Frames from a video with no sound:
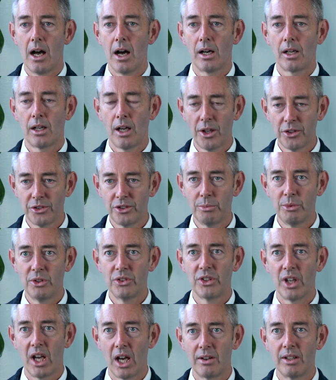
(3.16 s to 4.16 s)
Our
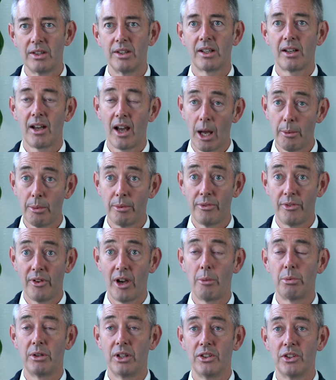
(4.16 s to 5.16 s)
customers are in the carbon
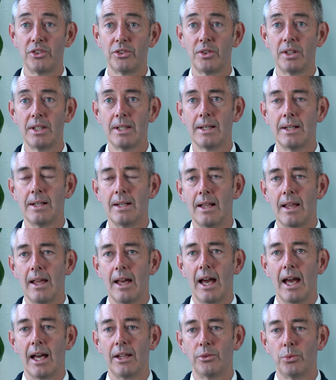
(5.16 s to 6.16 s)
fibre industry,
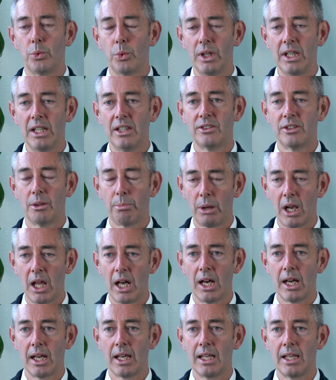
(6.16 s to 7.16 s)
and we
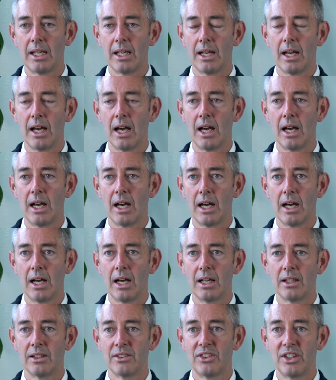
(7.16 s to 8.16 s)
supply
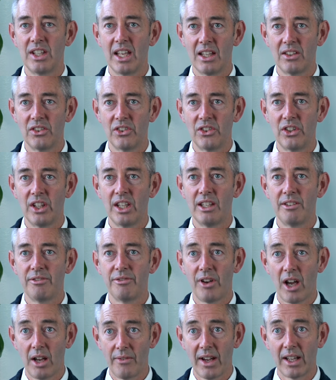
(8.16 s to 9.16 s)
CNC
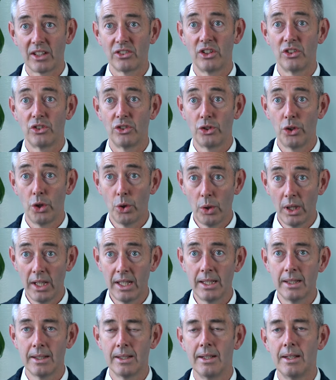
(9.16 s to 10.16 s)
five-axis
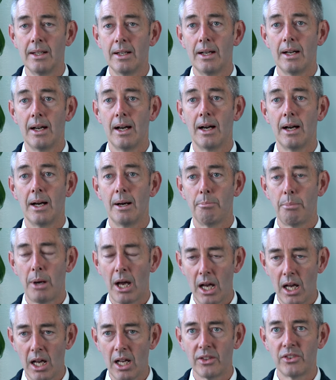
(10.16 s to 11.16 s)
tooling,
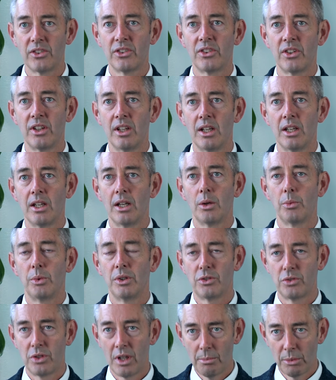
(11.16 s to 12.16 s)
parts,
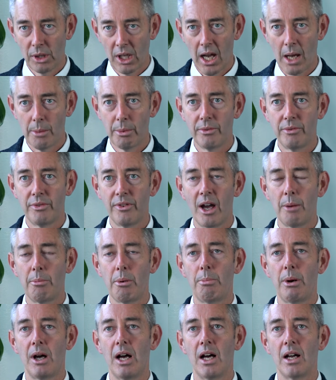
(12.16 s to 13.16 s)
trim carbon fibre
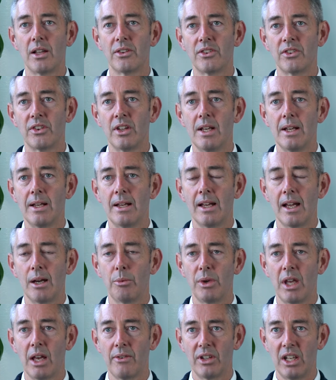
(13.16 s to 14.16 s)
parts,
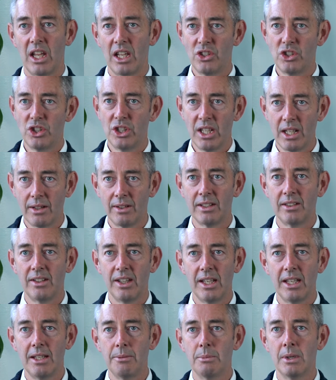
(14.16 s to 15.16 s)
and we have an engineering
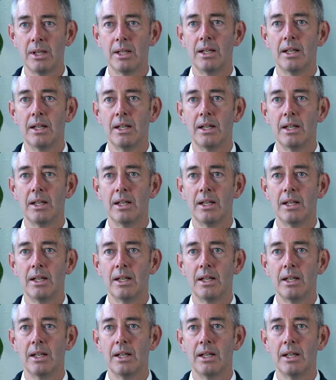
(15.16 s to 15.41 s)
team